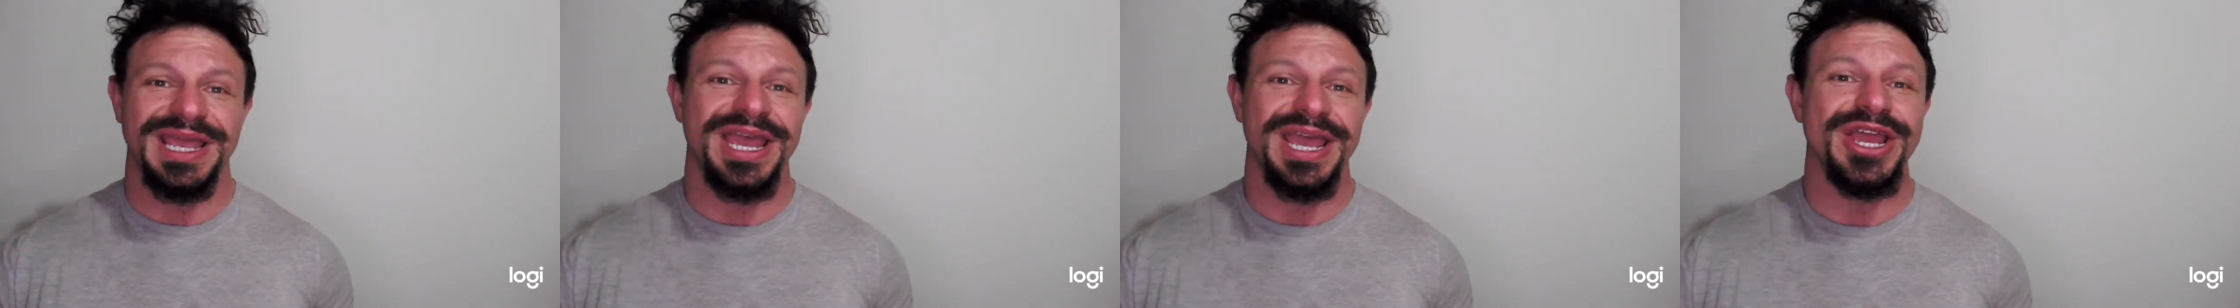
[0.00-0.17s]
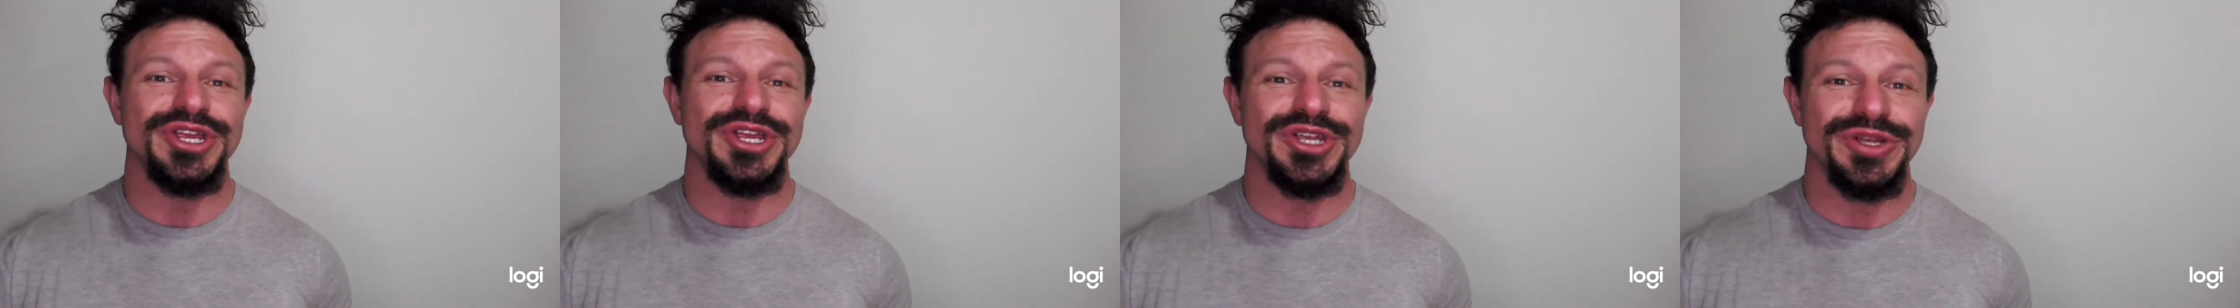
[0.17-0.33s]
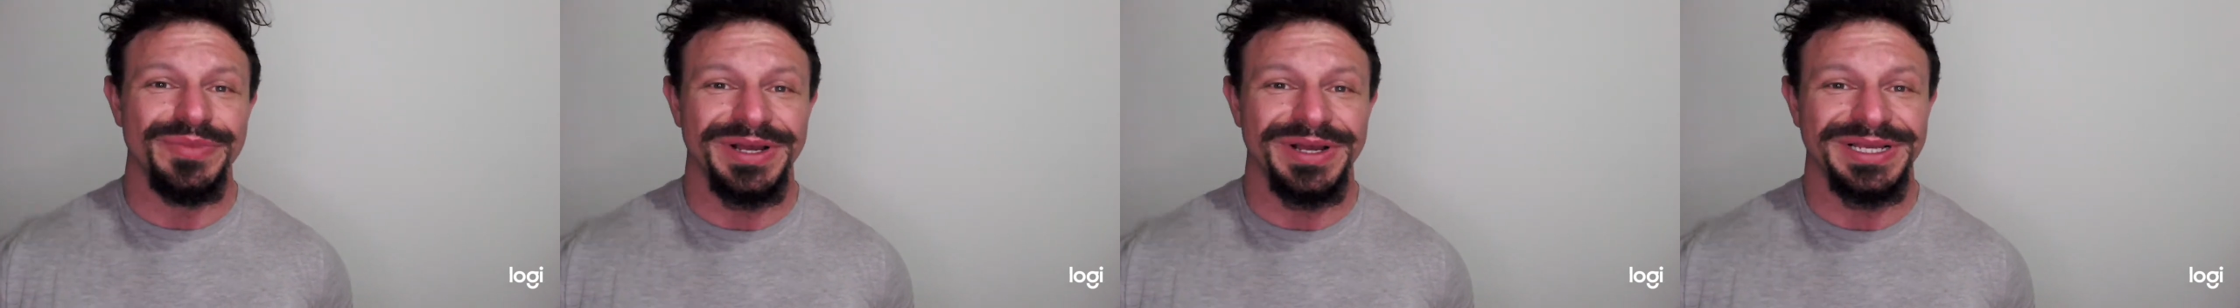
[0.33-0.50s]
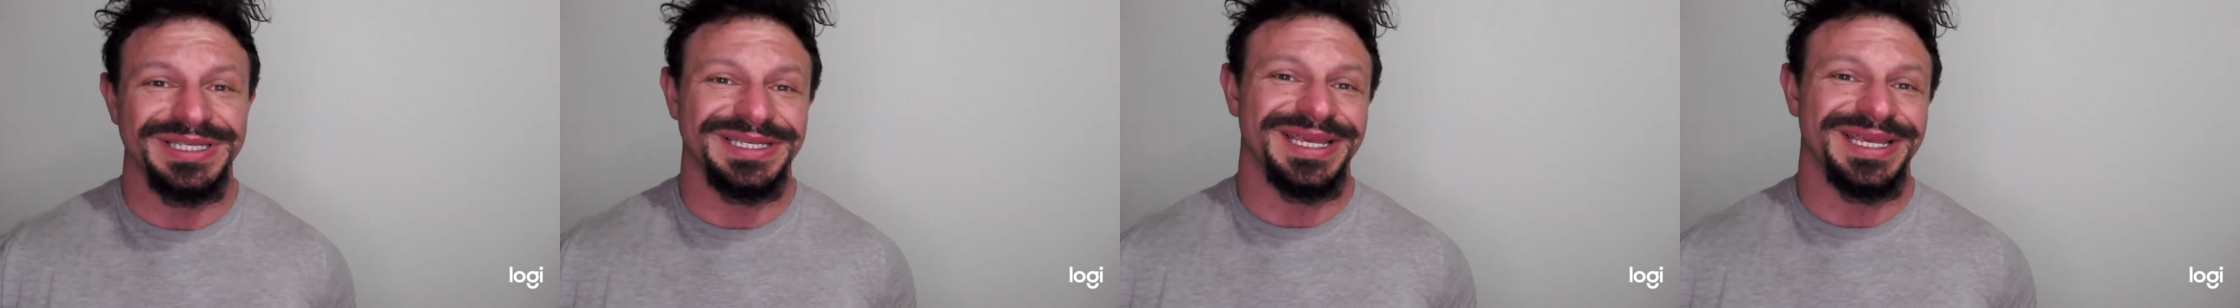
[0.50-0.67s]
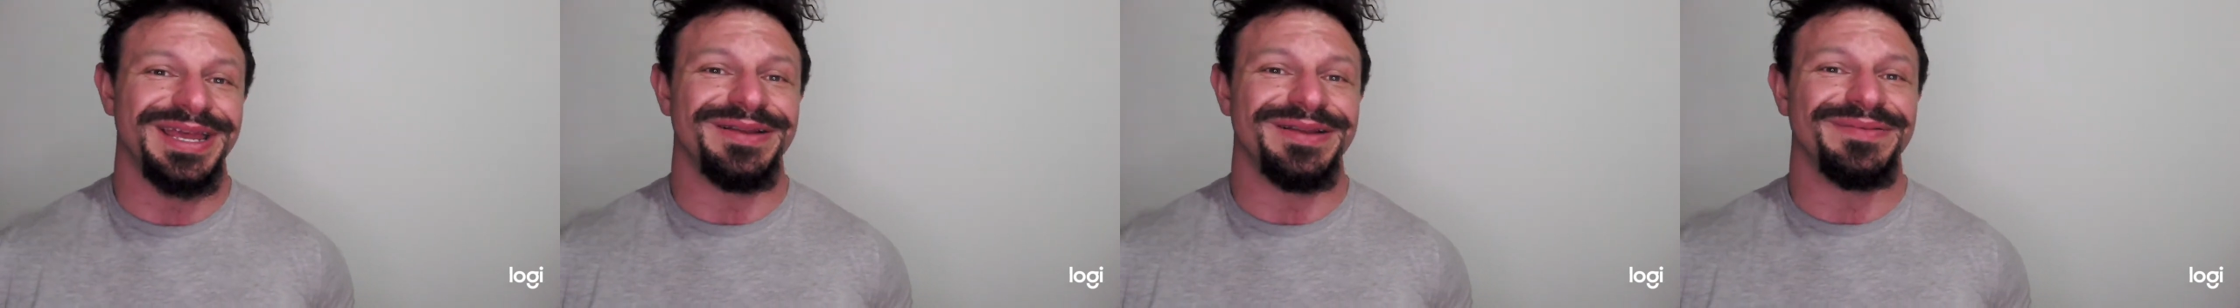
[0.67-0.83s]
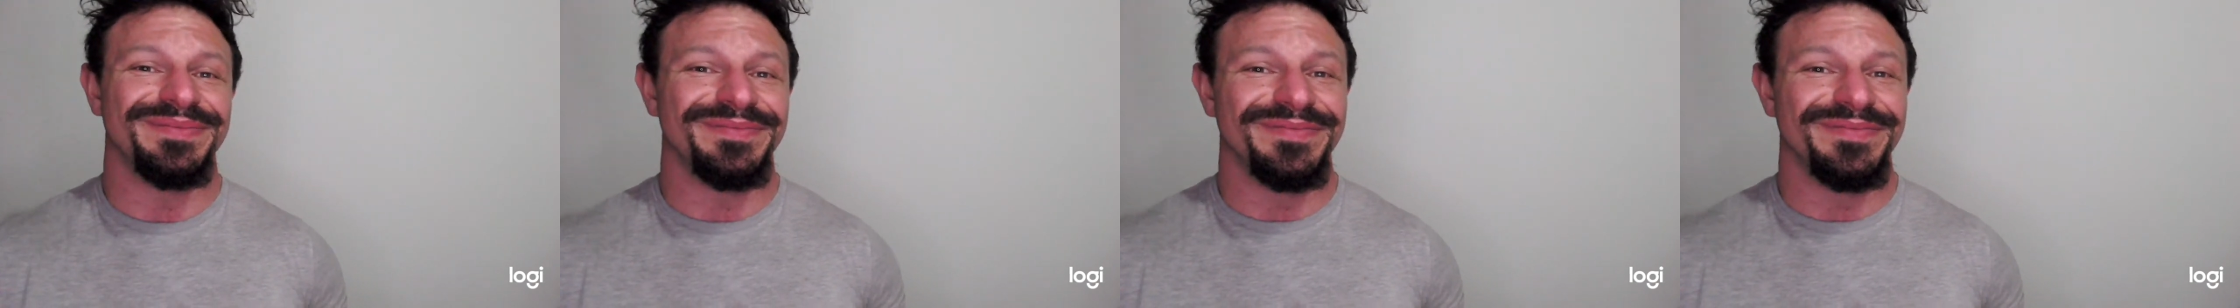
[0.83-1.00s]
aging my
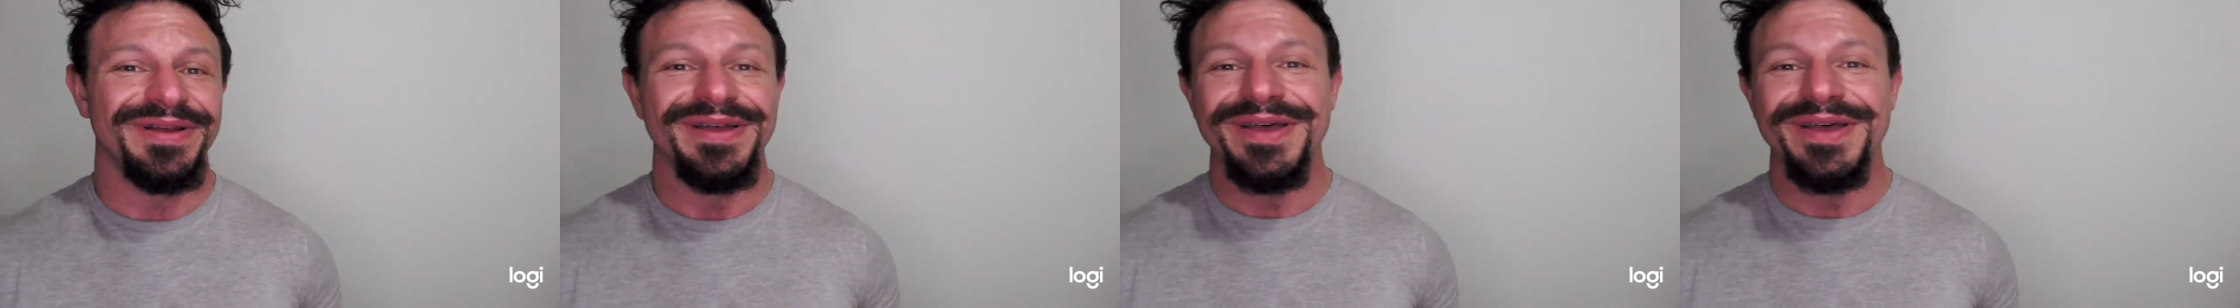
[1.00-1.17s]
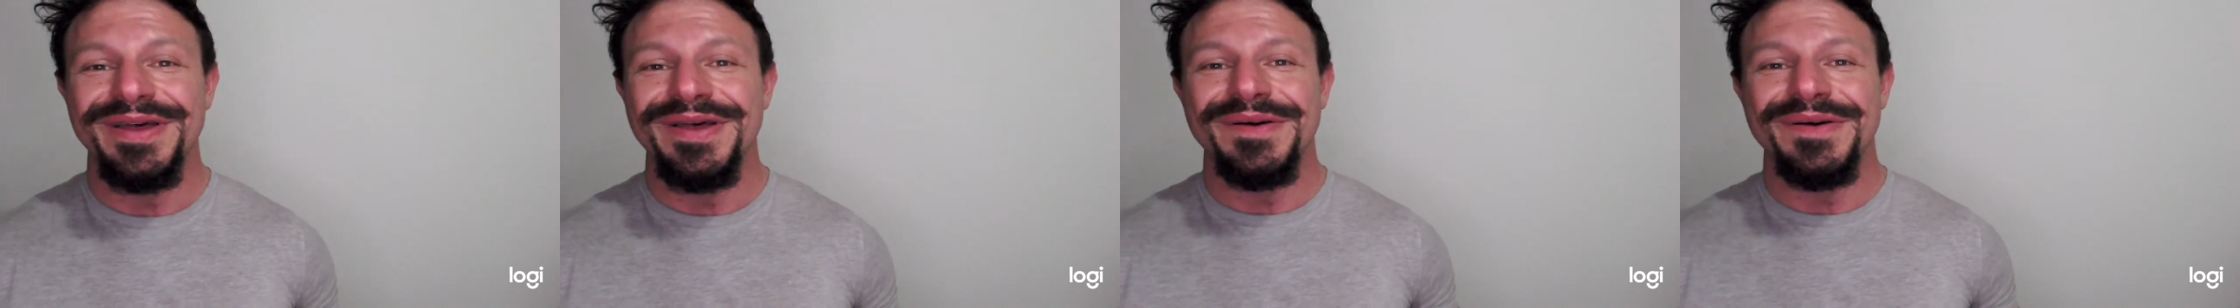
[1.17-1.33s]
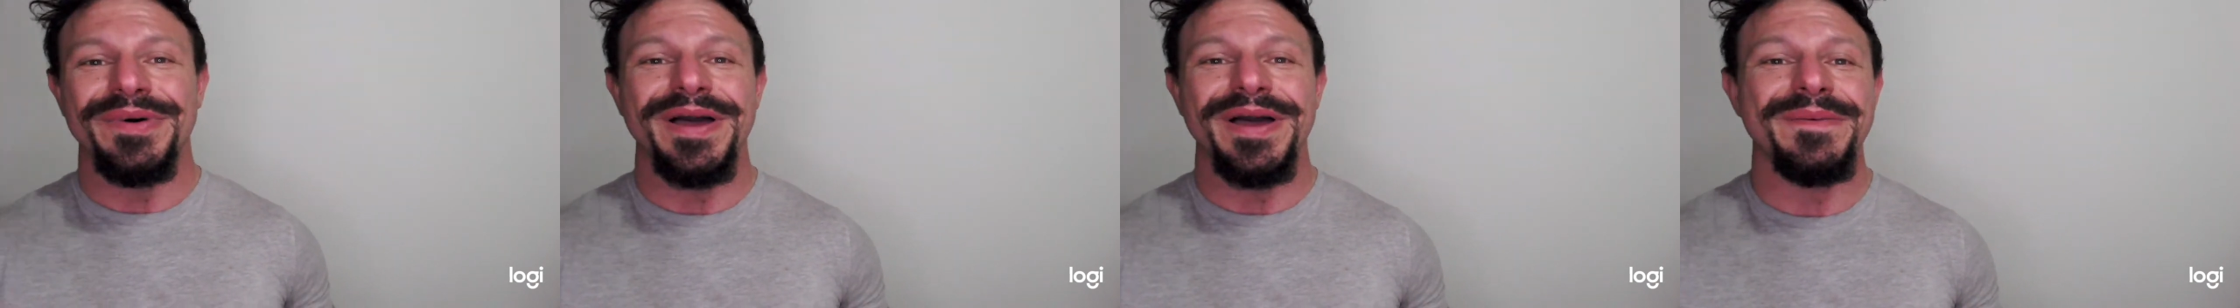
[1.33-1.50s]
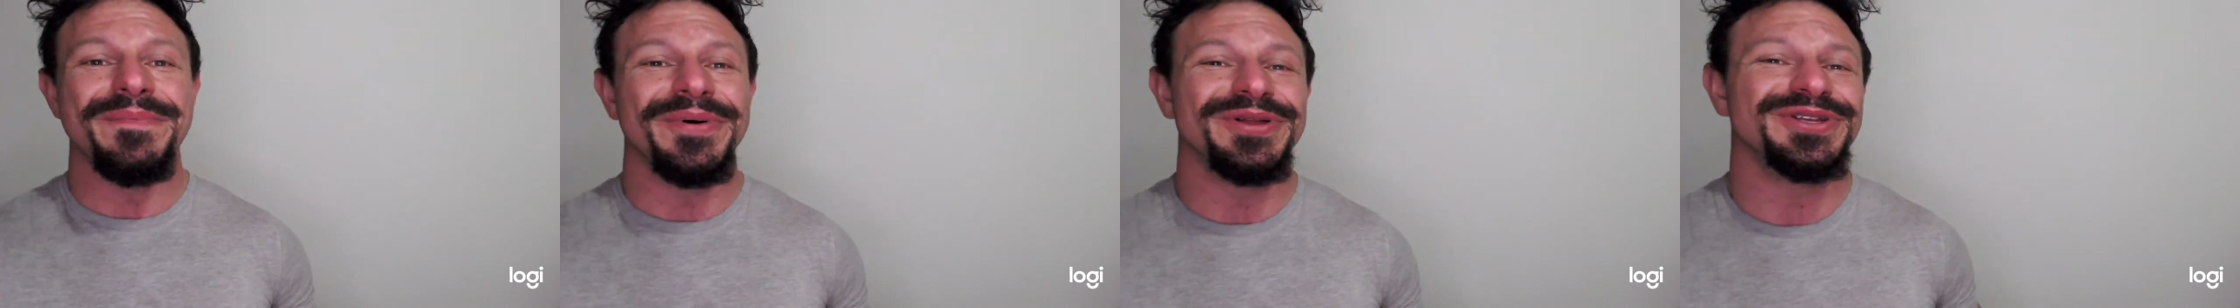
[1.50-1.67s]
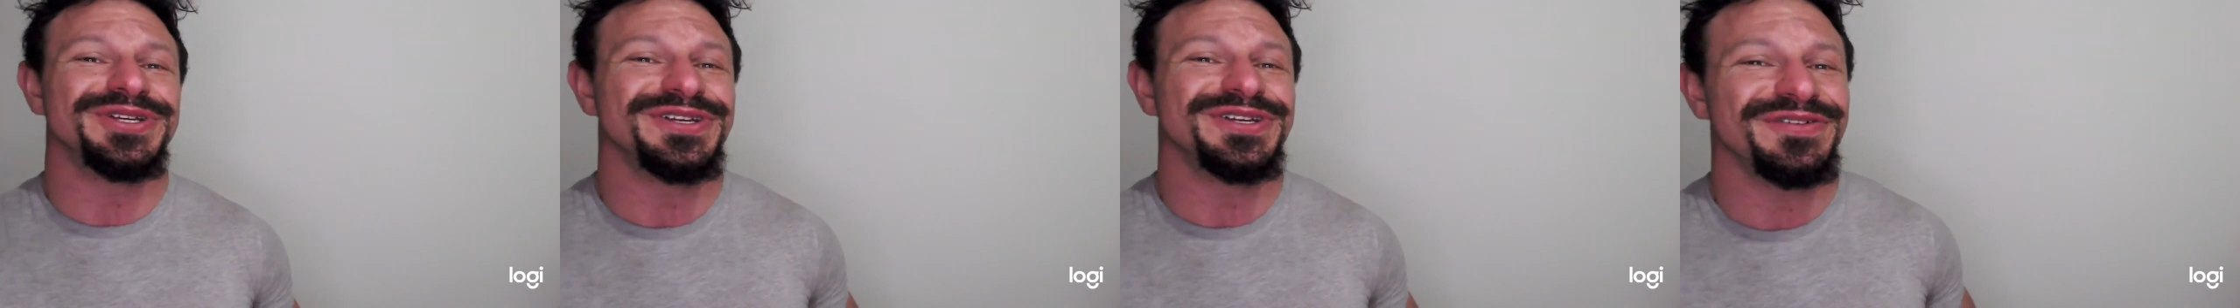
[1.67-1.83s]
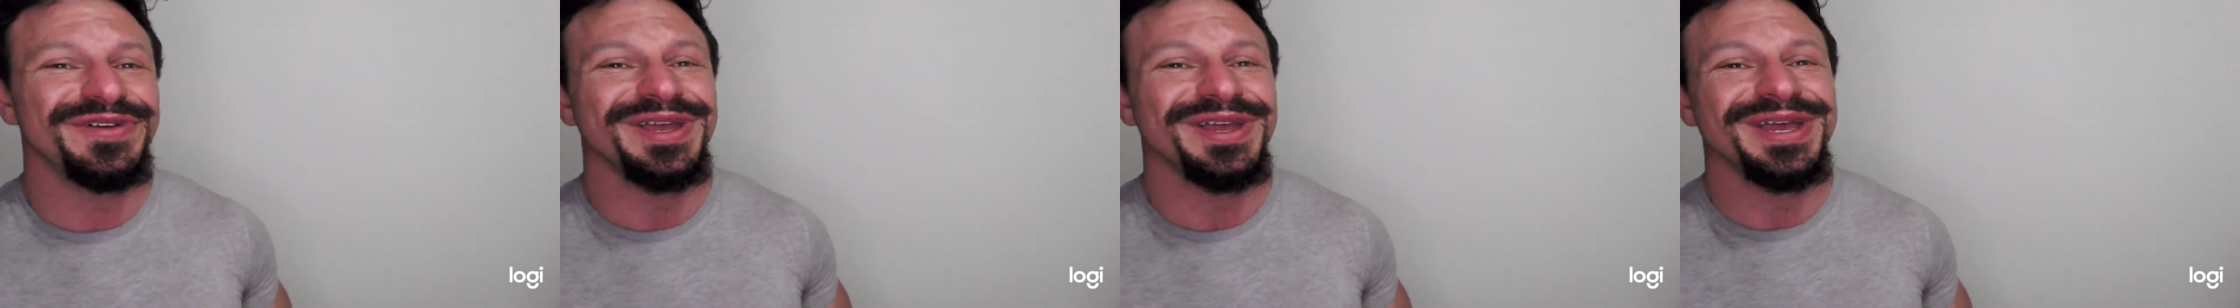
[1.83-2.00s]
skin by a
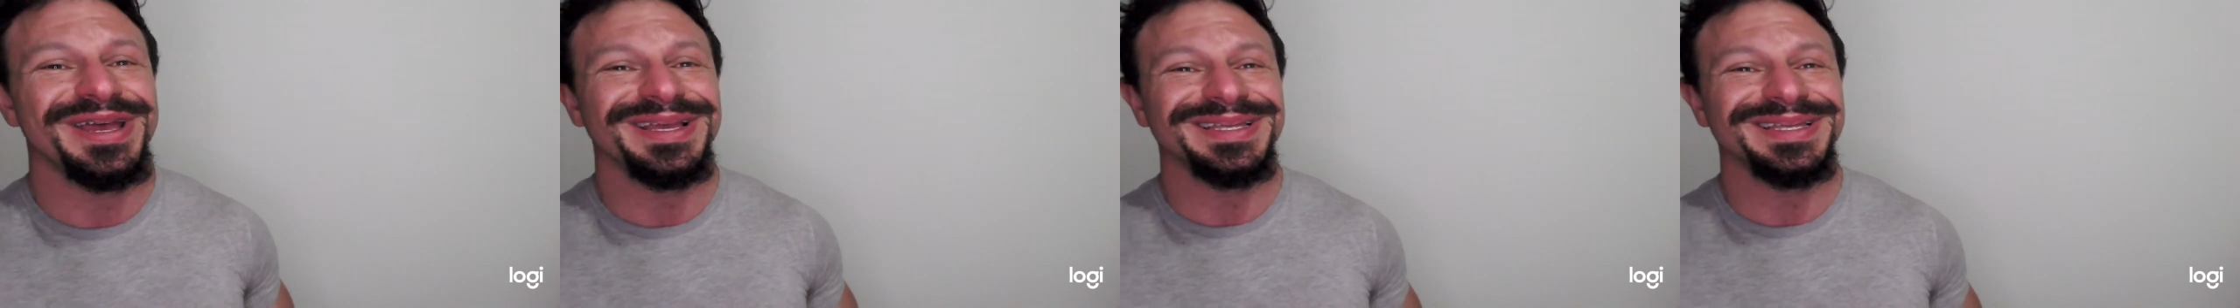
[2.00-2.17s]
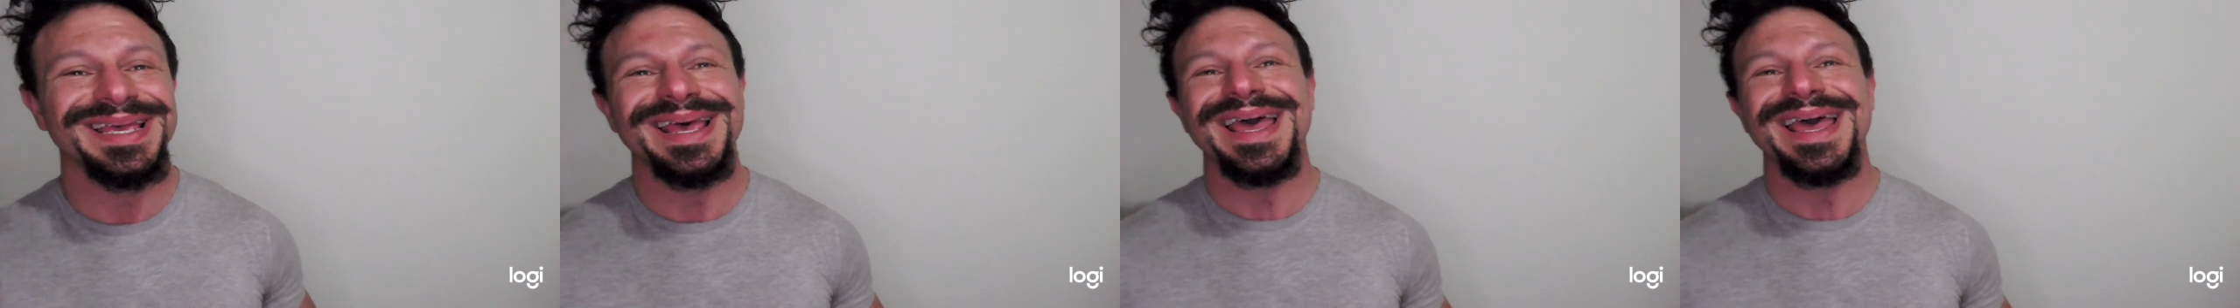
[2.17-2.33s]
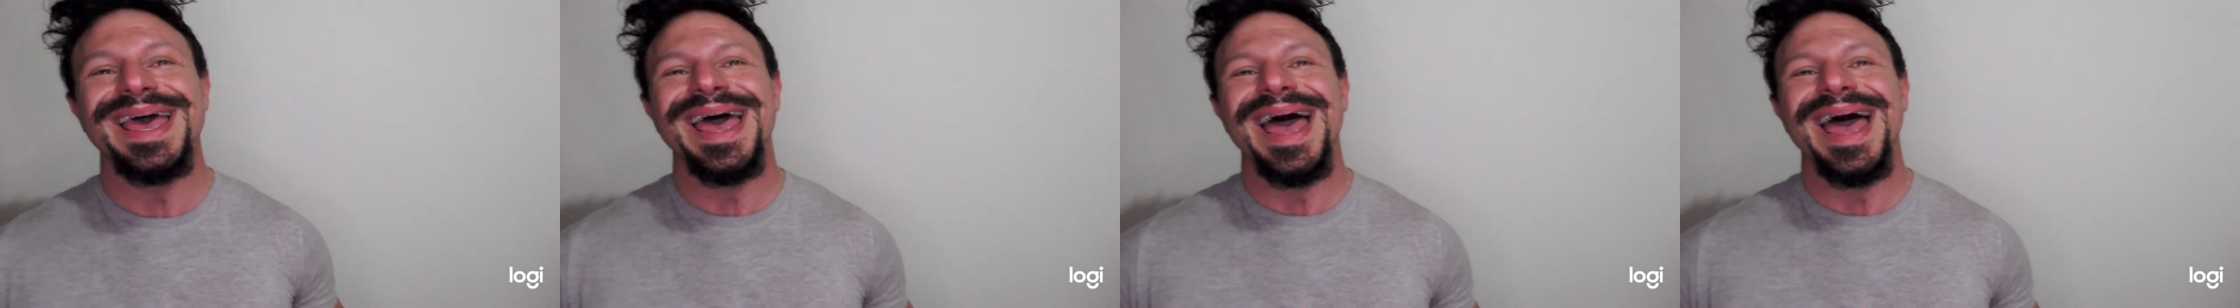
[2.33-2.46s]
bunch of years?